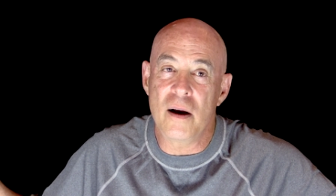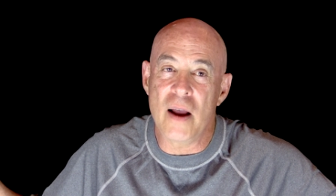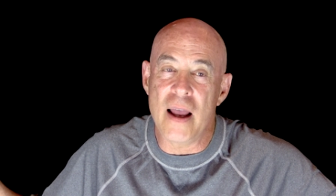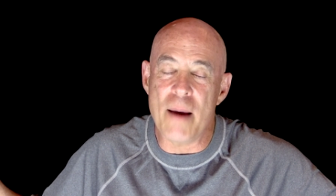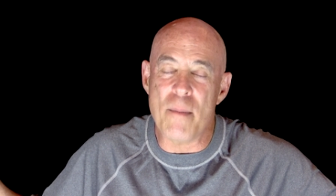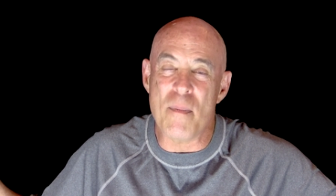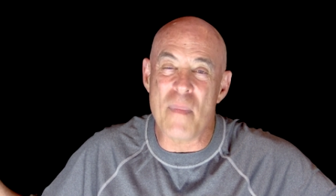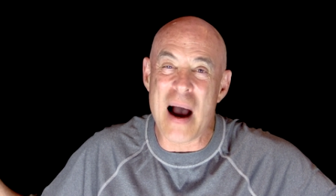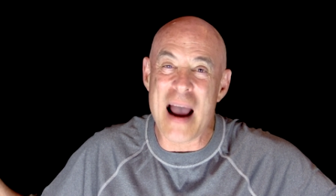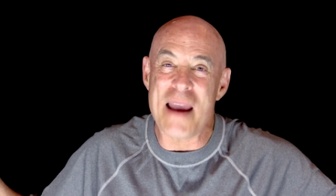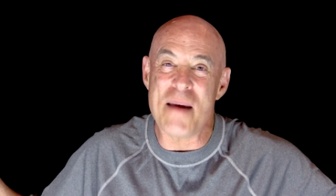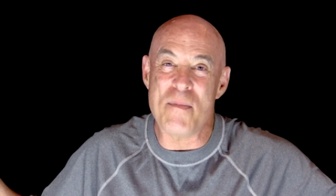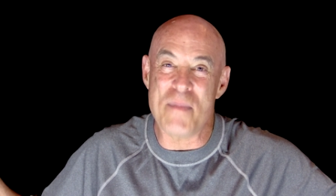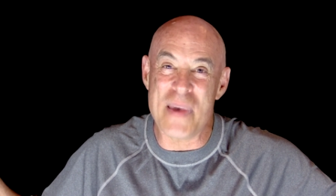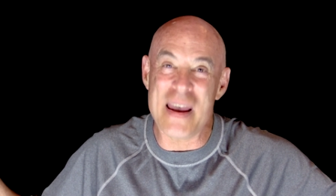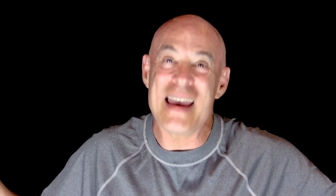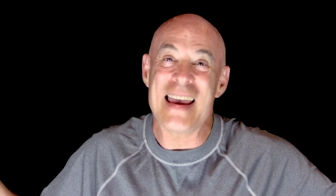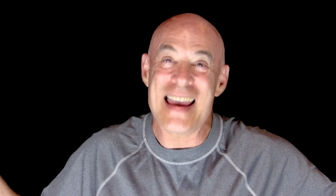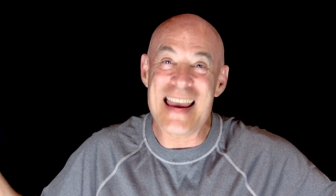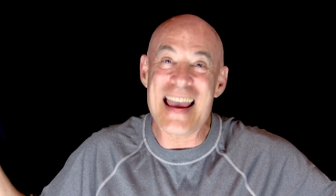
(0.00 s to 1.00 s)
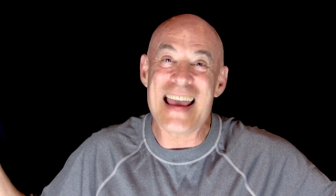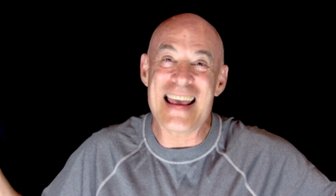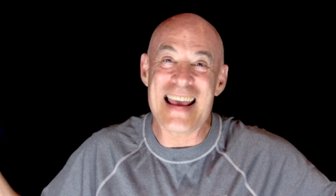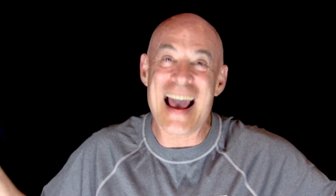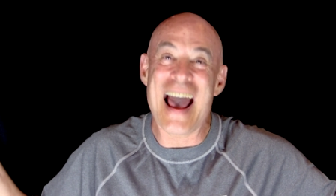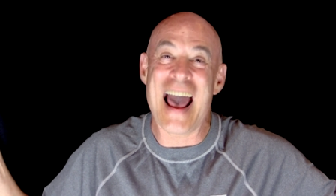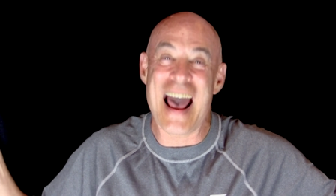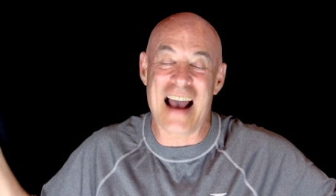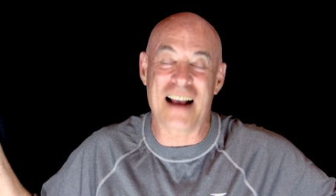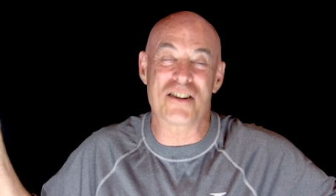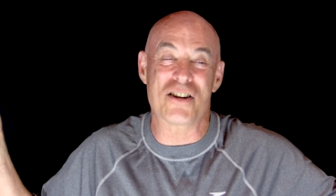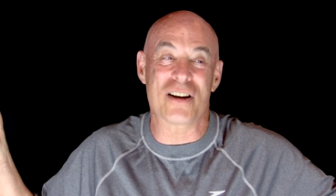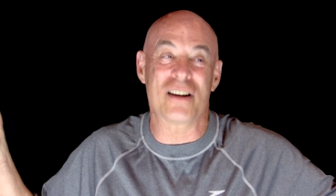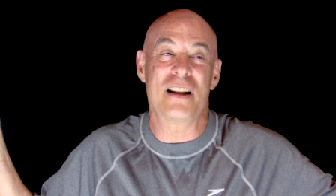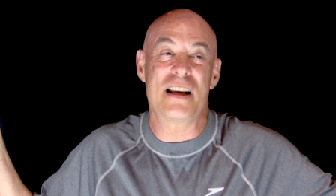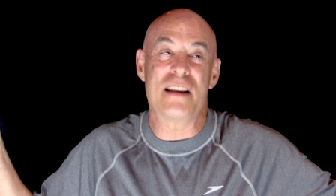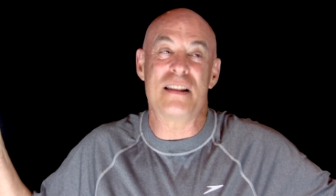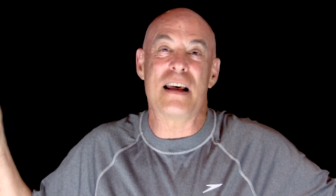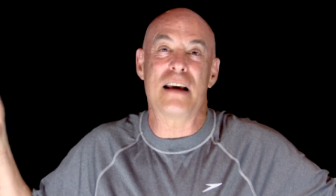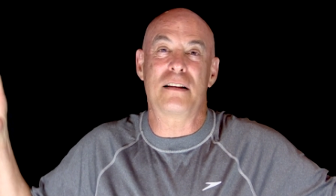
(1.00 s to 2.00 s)
It might be
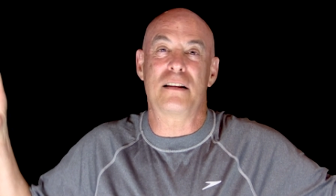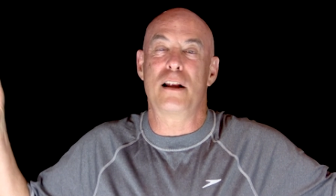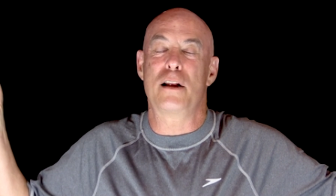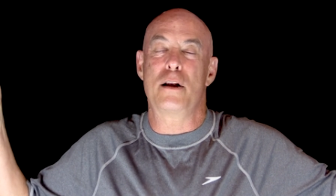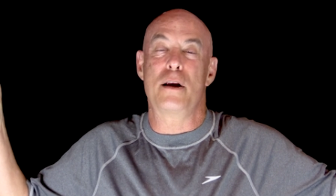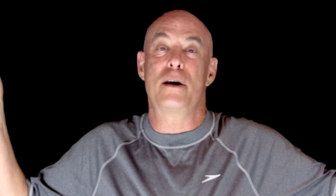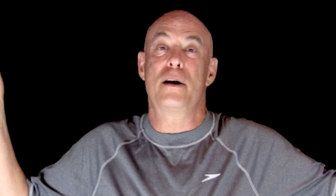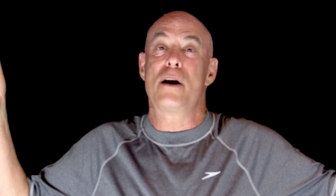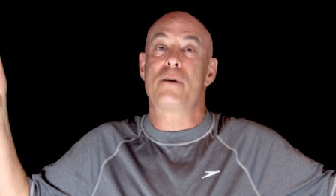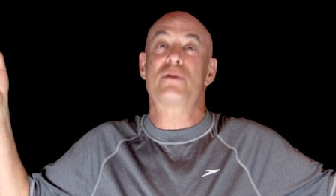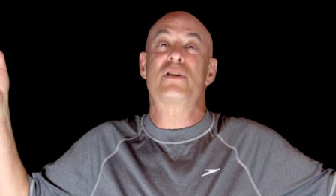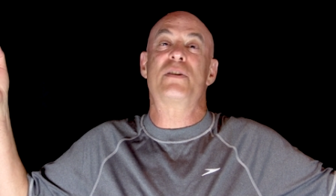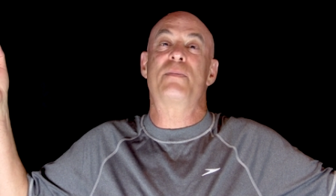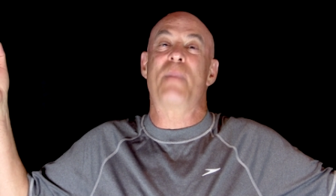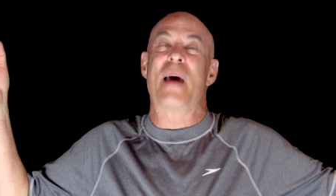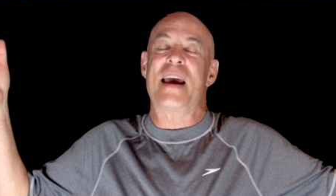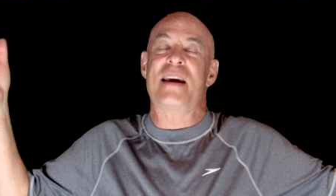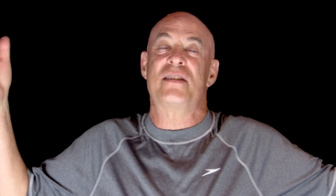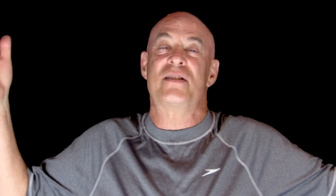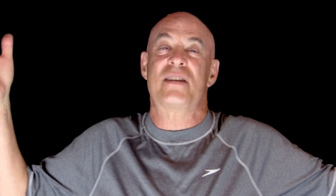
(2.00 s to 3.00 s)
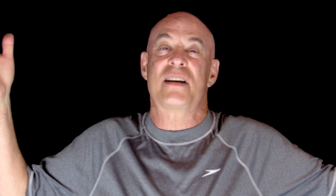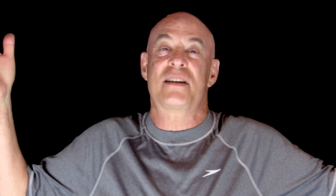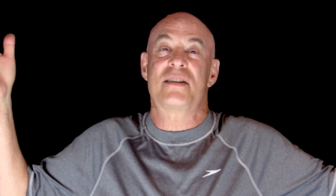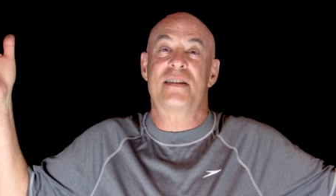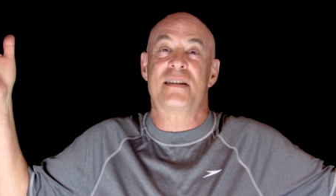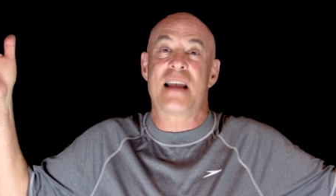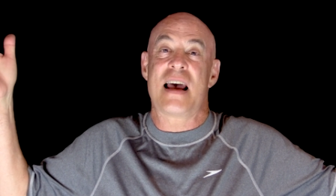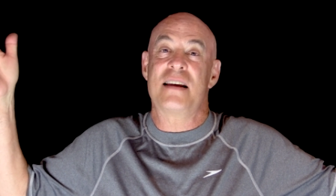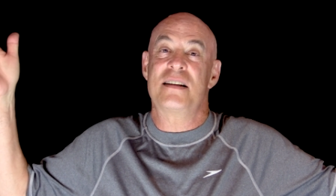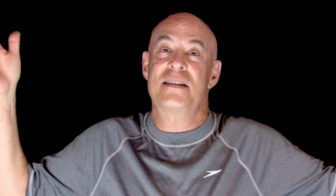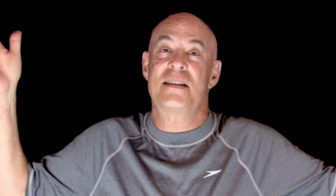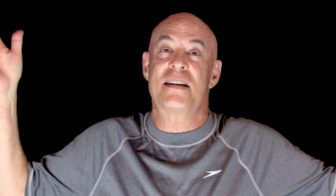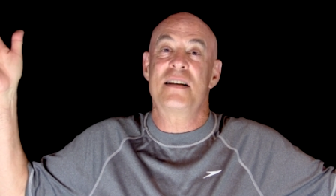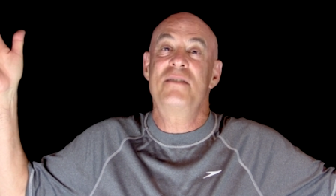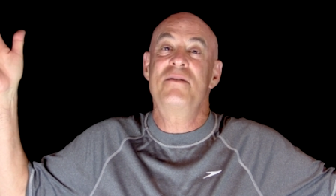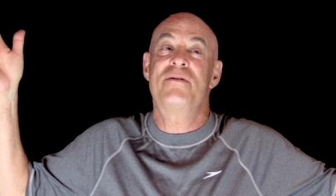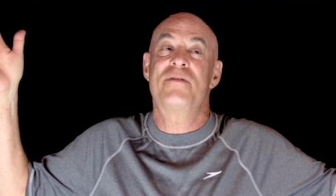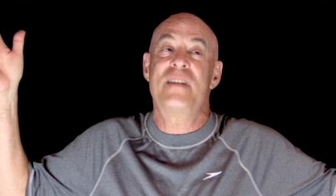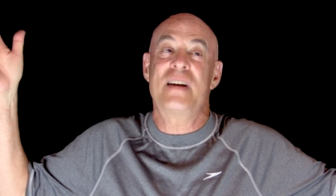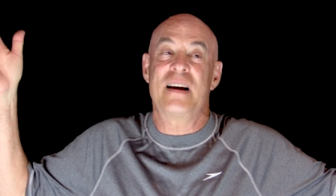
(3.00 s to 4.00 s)
actually that, you know, space extends
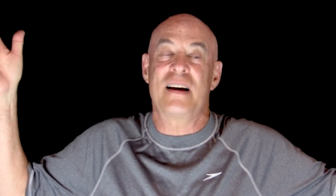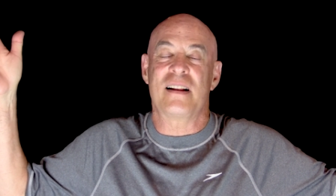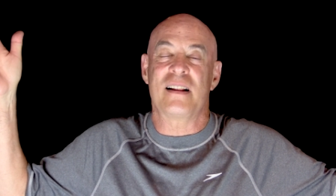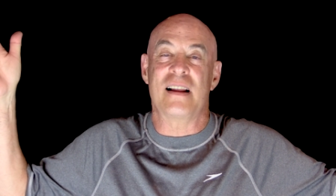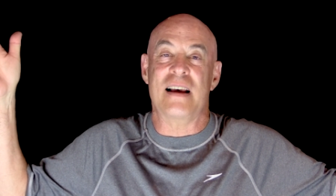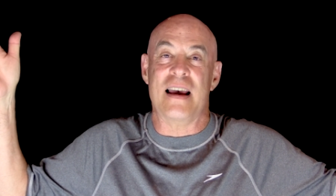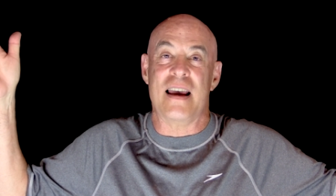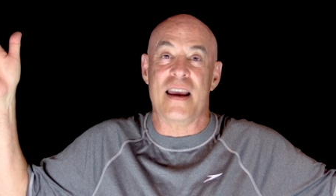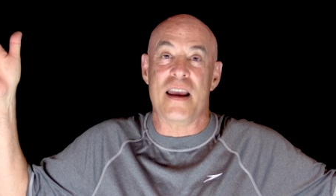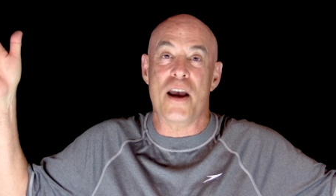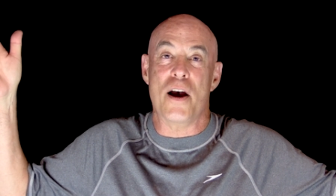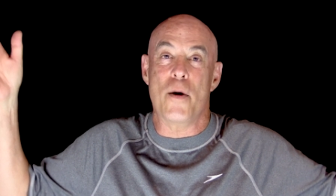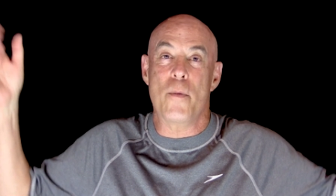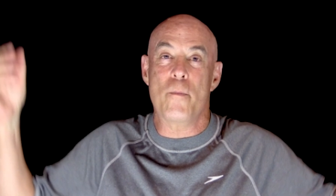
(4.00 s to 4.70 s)
infinitely.